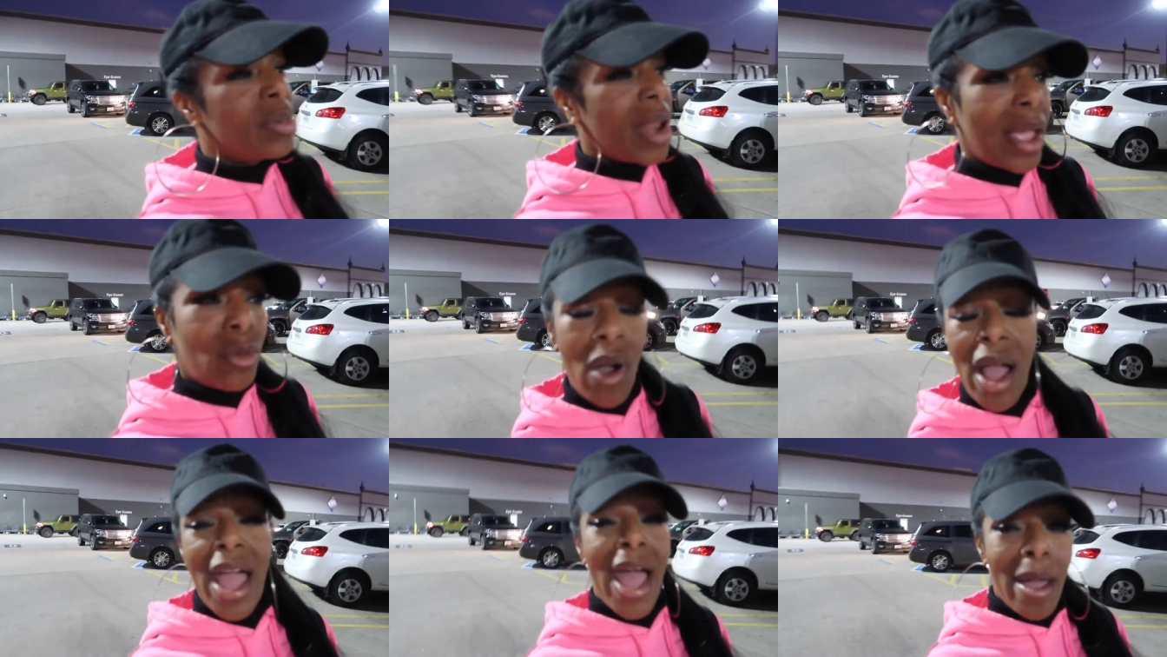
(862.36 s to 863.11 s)
you'd be like,
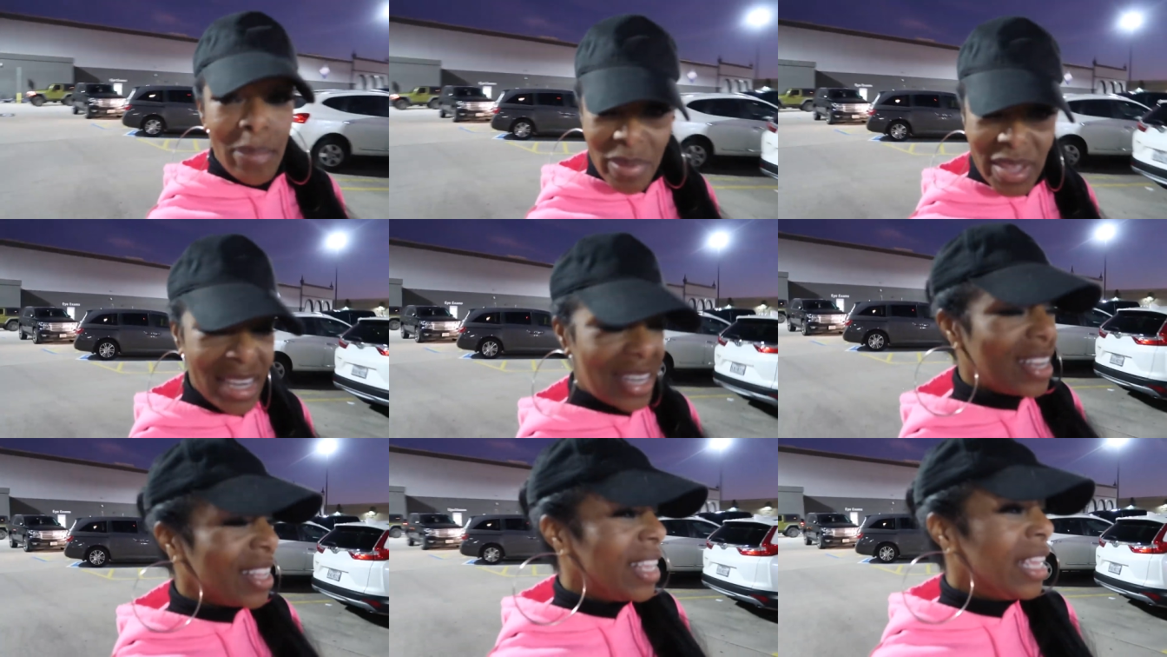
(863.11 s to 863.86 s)
what happened?
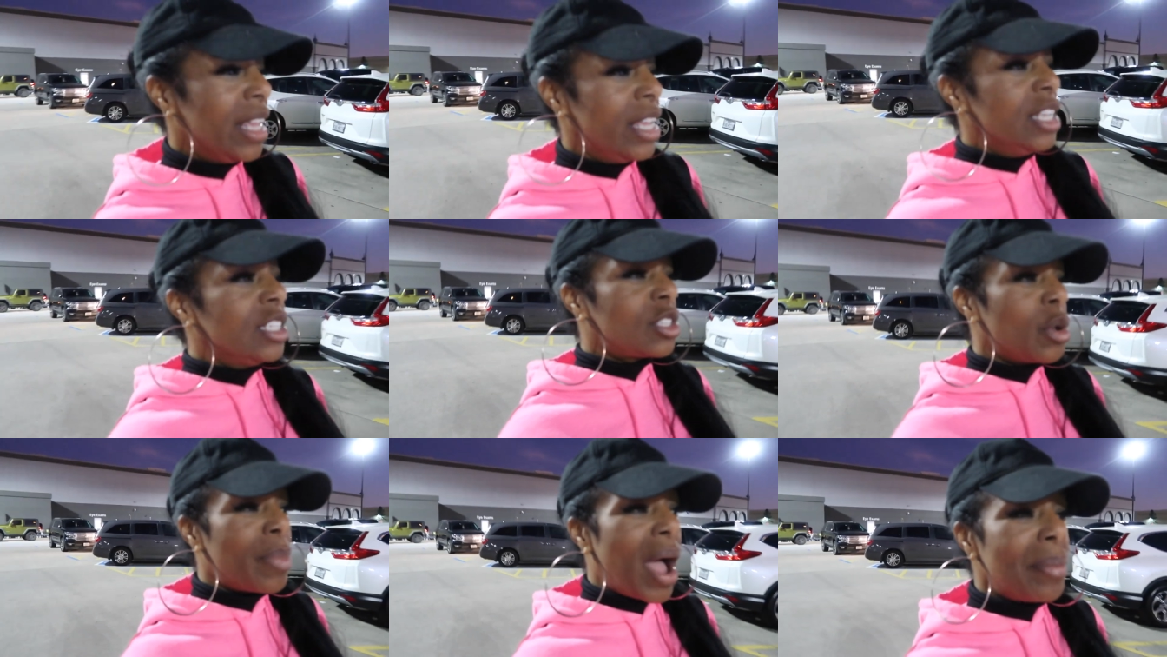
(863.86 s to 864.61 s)

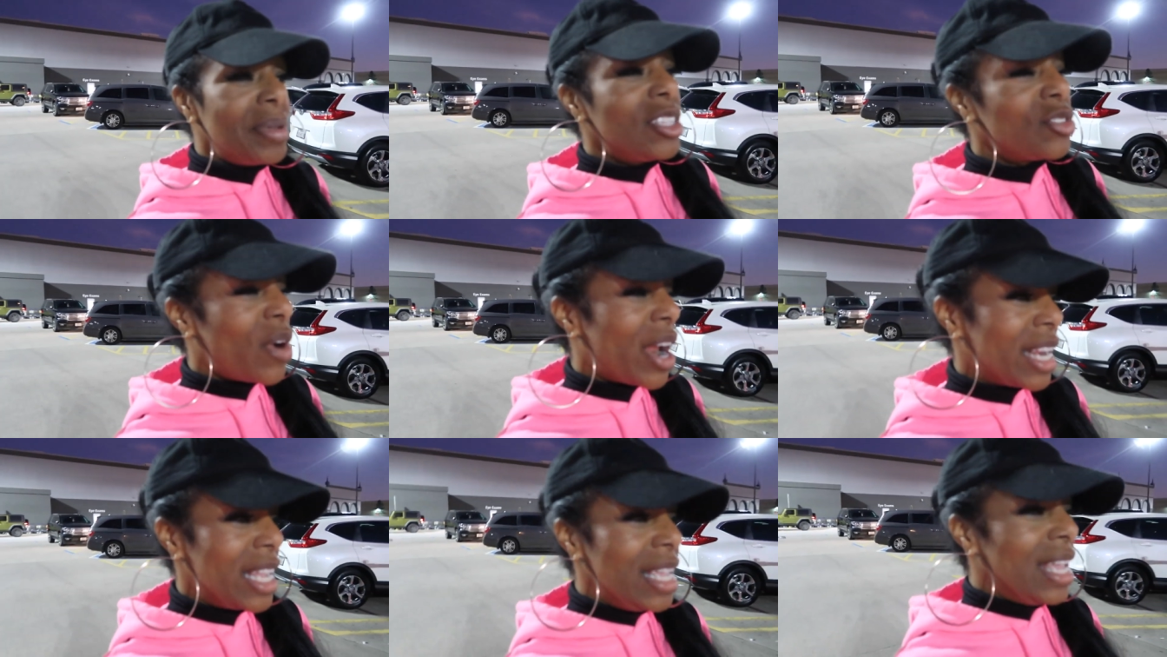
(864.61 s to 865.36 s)
So Bobbi is
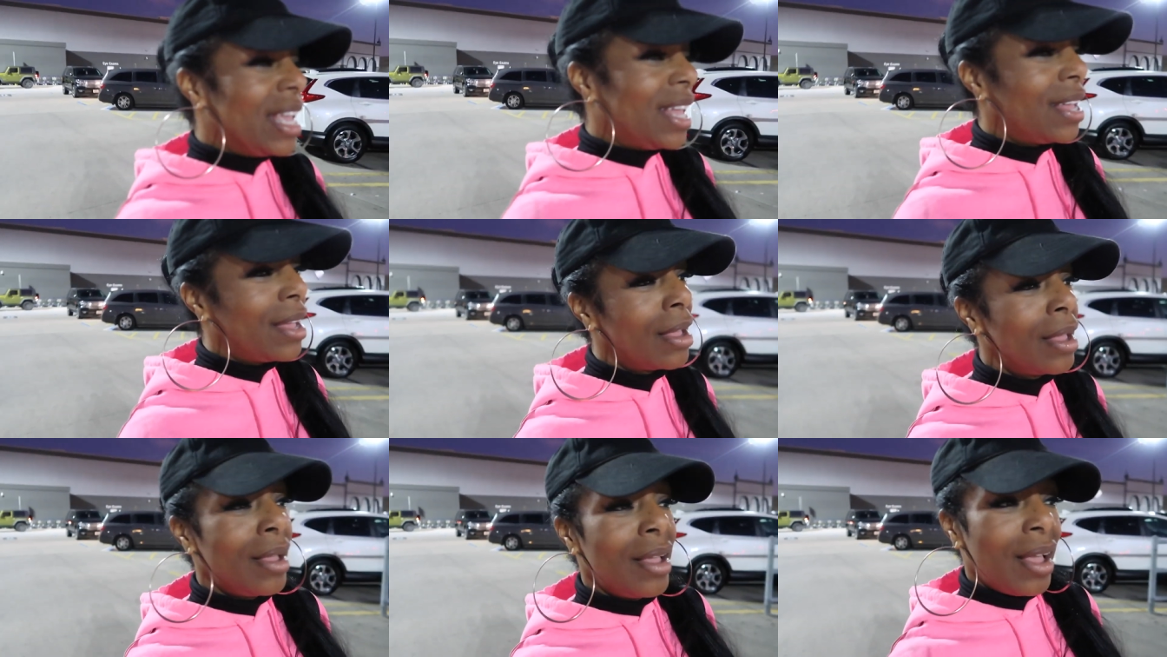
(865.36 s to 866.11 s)
ready.
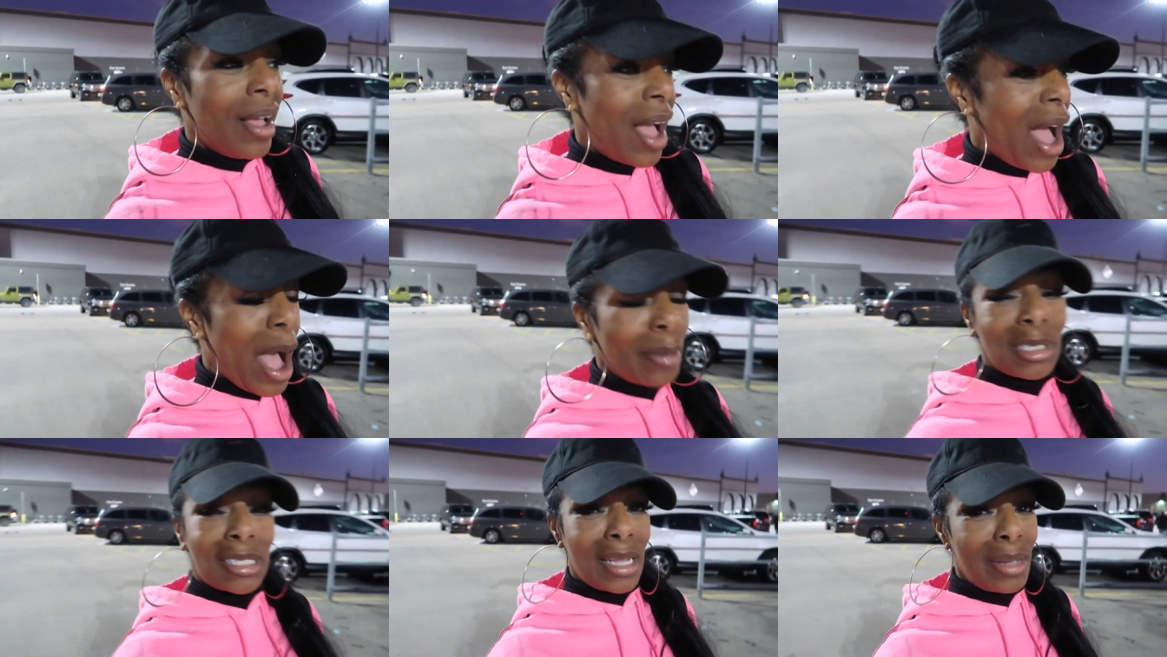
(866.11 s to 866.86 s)

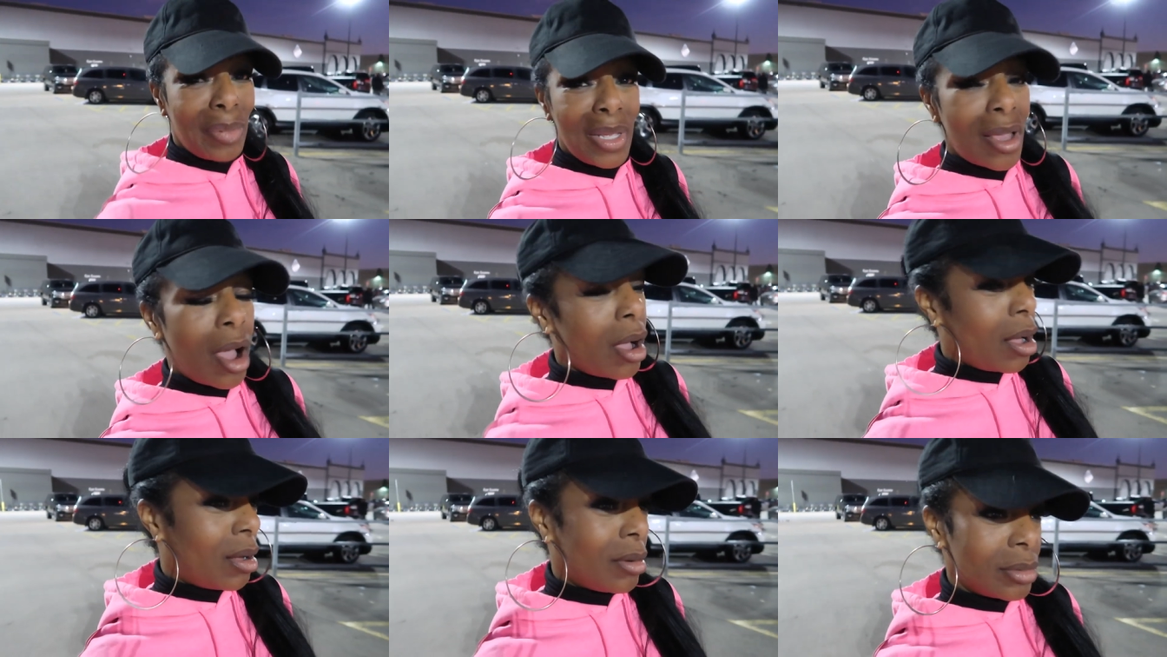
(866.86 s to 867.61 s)
I'm sleepy,
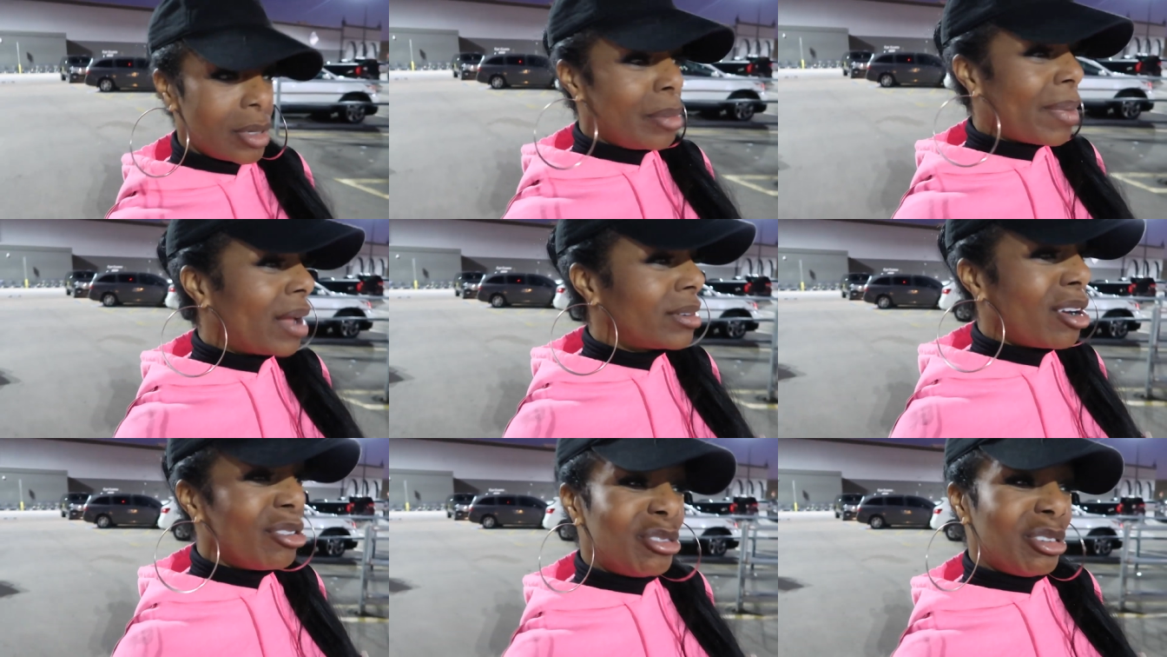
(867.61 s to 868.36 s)
y'all.
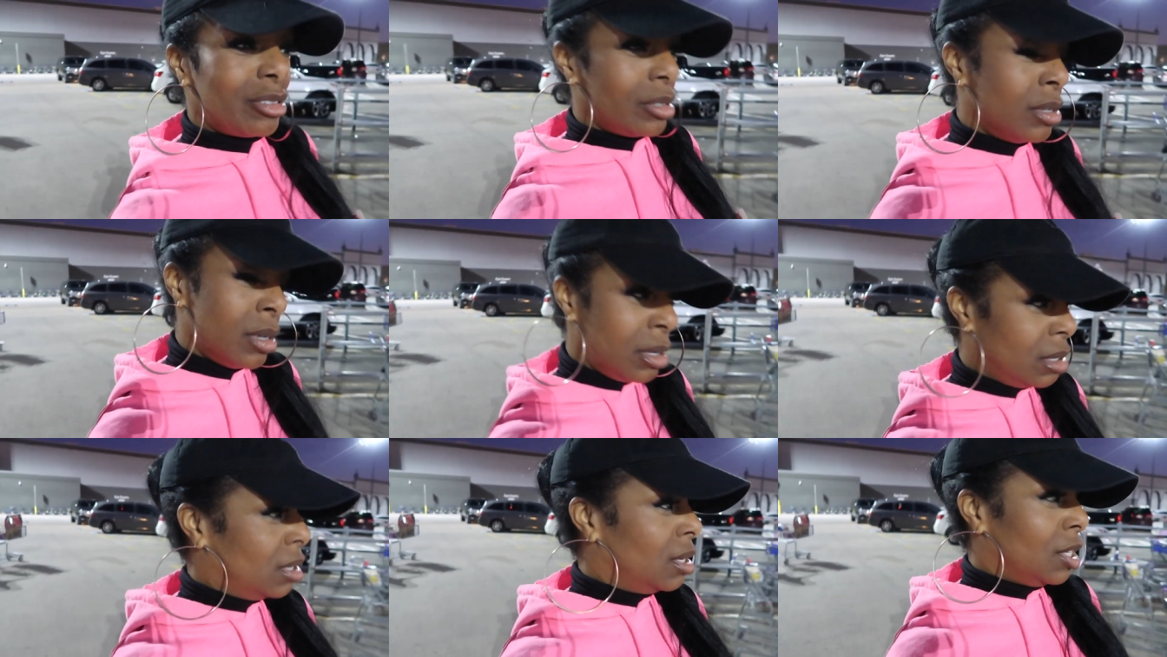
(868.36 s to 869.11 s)
Nobody knows
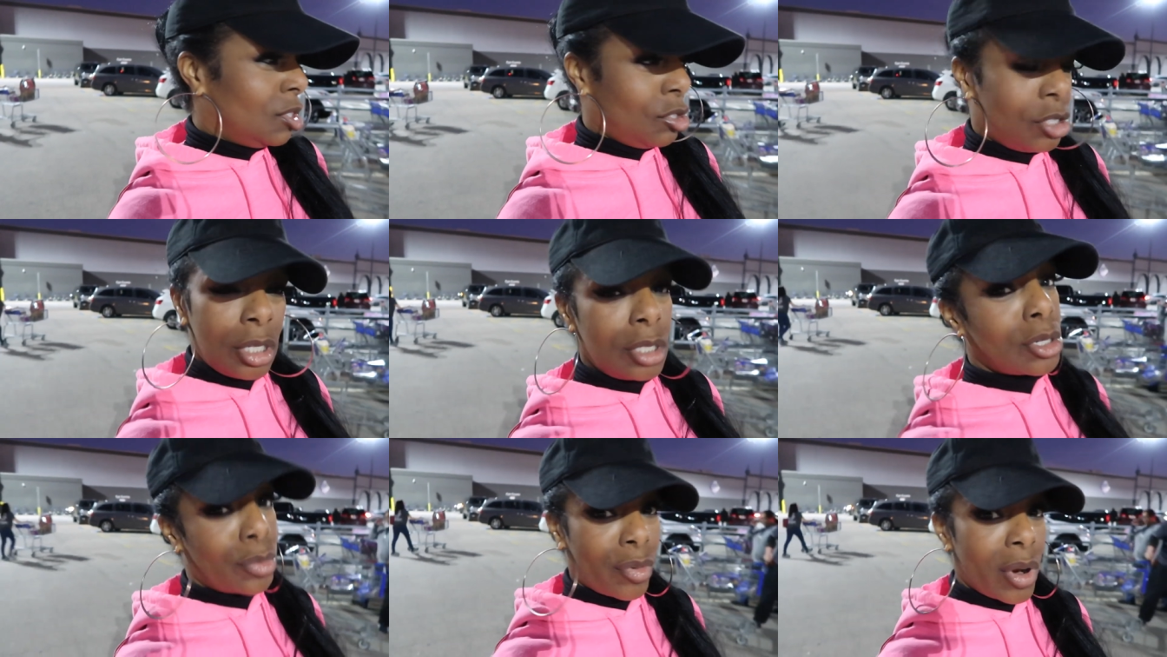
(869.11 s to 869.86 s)

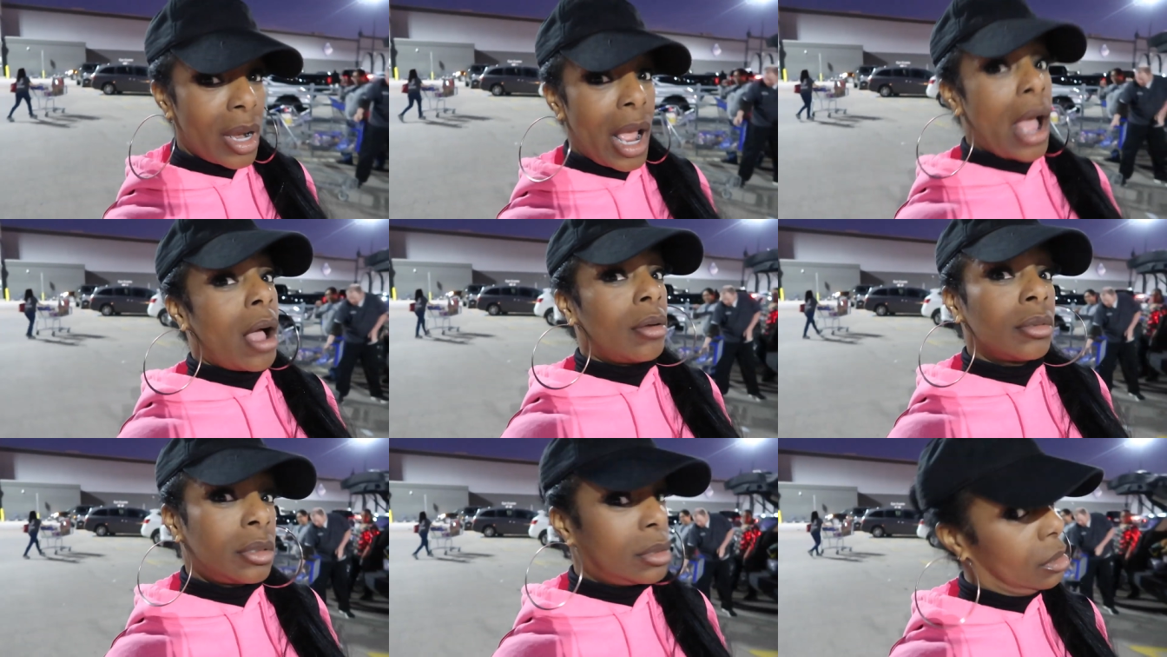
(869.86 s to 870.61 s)
gingerbread
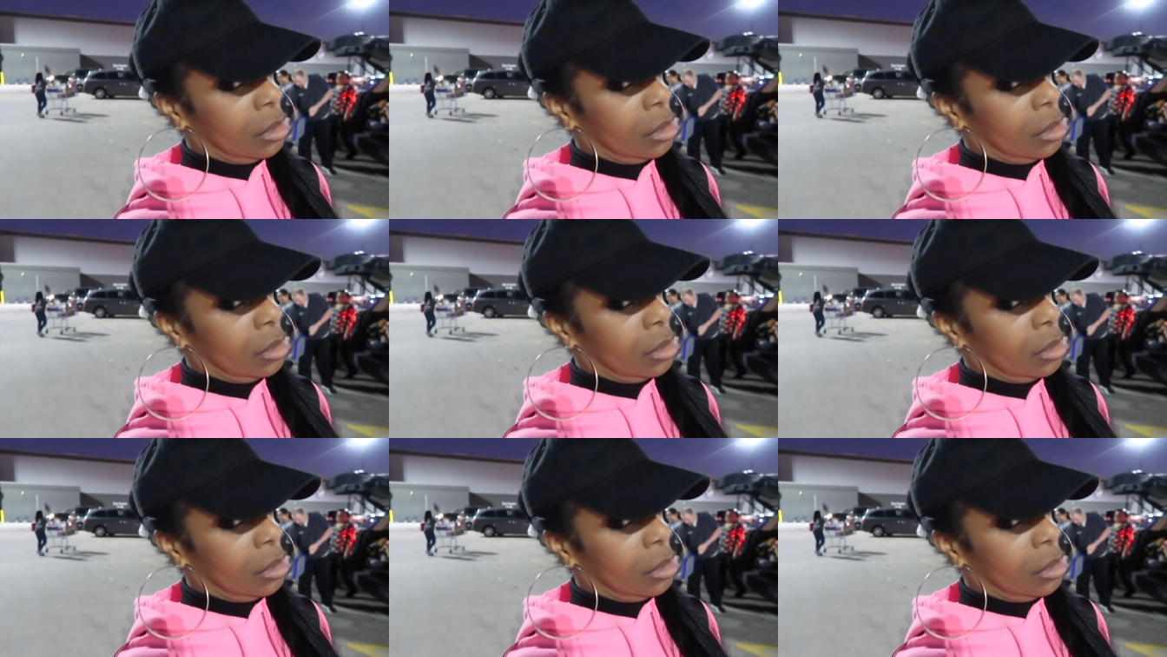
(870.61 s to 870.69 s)
house.